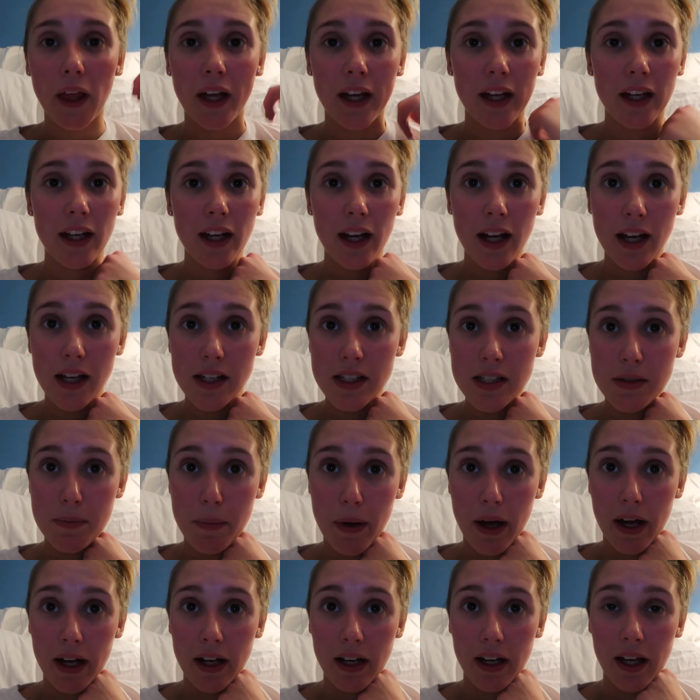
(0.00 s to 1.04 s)
it has
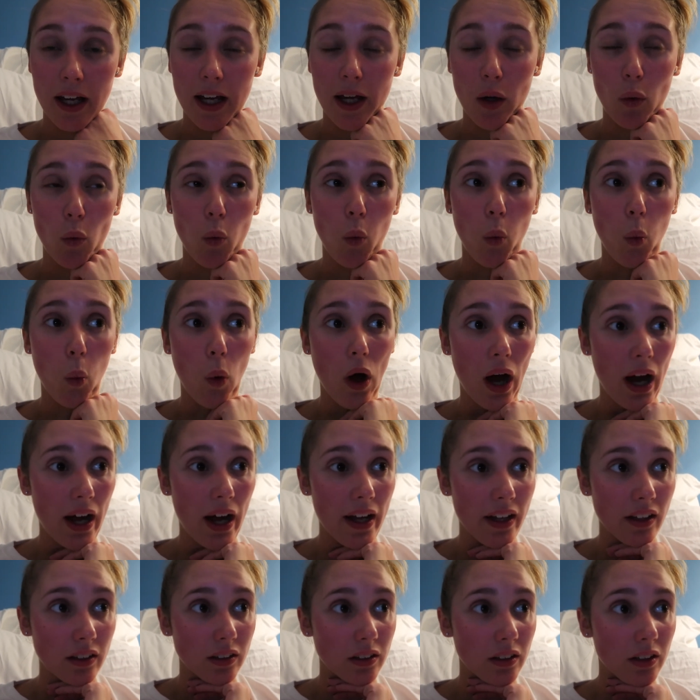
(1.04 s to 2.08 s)
been a
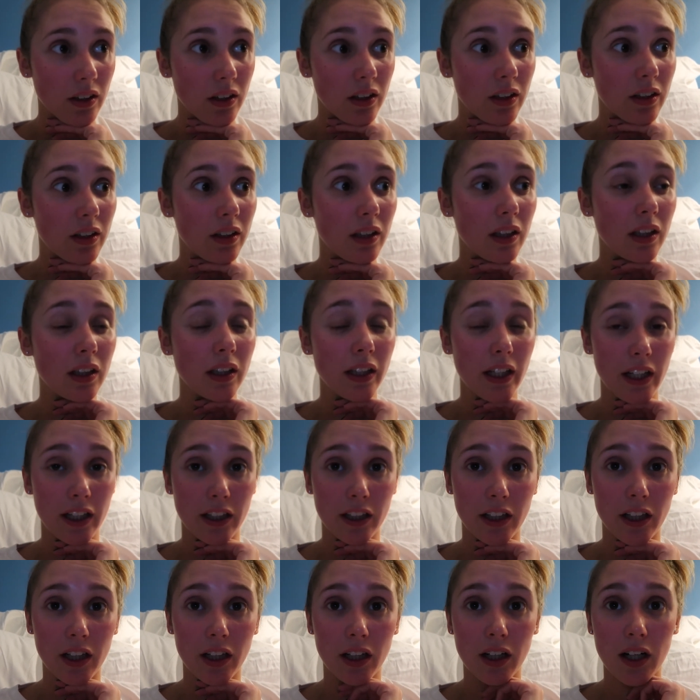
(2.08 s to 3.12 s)
while
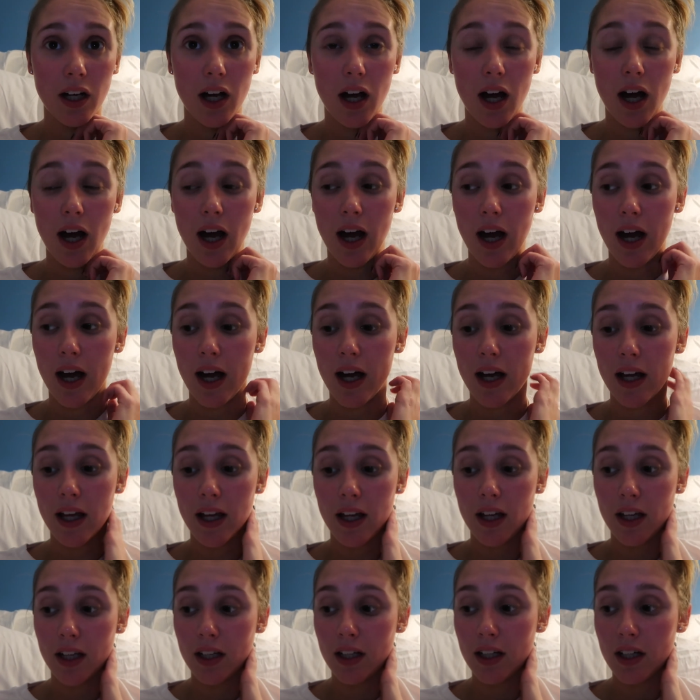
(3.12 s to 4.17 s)
later.
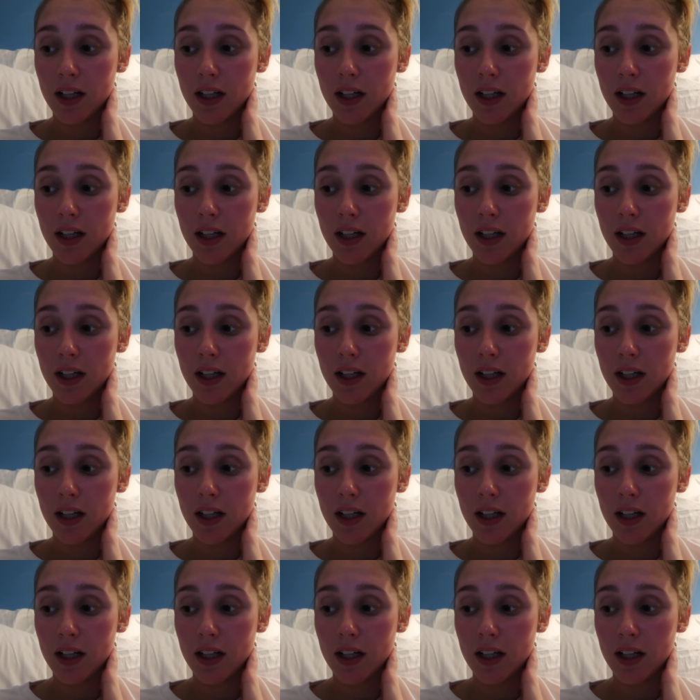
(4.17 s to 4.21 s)
I